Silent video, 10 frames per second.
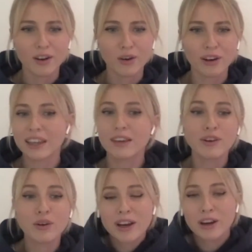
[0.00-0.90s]
Or
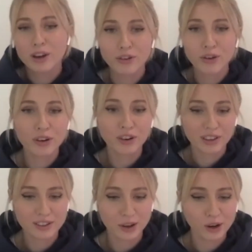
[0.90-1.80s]
even when Corona
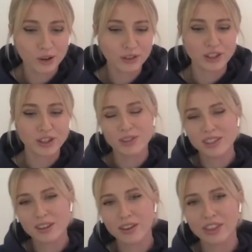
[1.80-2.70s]
is over, do you
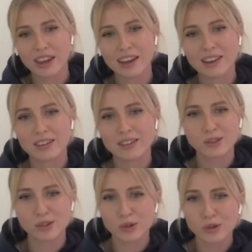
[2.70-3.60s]
still think
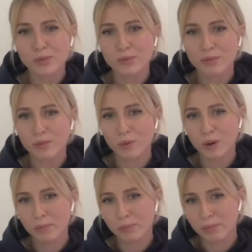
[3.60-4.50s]
Zoom
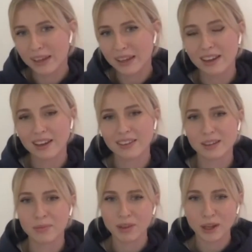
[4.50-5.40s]
will be
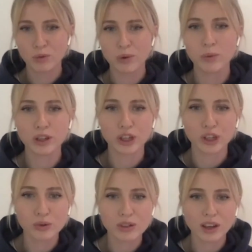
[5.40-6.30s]
something we will
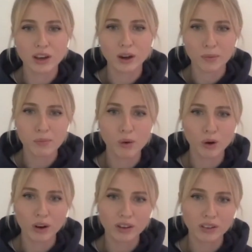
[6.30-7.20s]
use a lot more?